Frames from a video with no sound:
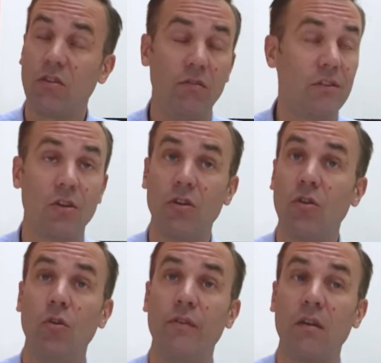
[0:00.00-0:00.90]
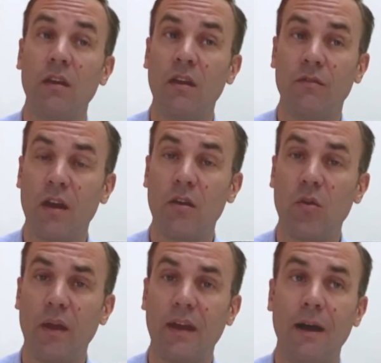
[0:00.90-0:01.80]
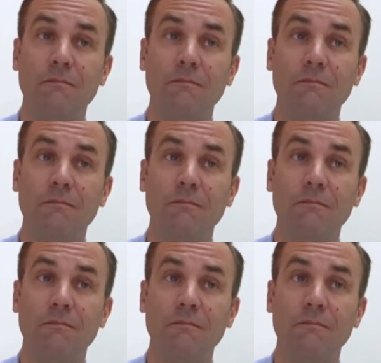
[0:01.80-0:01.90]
so it's going to go very, very quick.